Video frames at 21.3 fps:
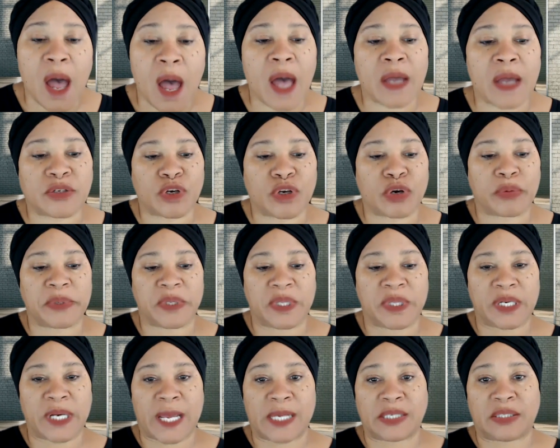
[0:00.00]
October
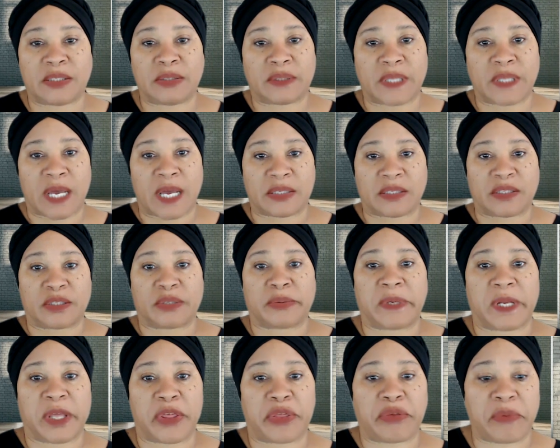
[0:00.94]
the 9th,
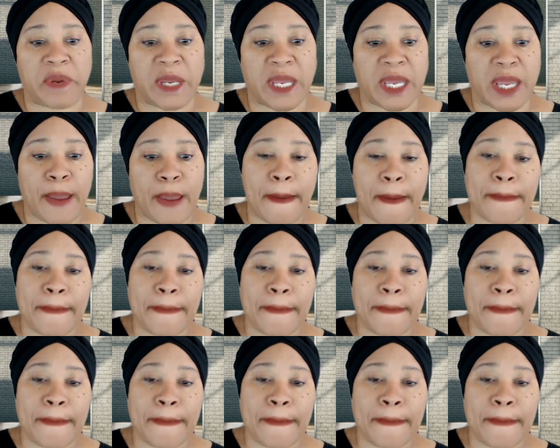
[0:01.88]
2023.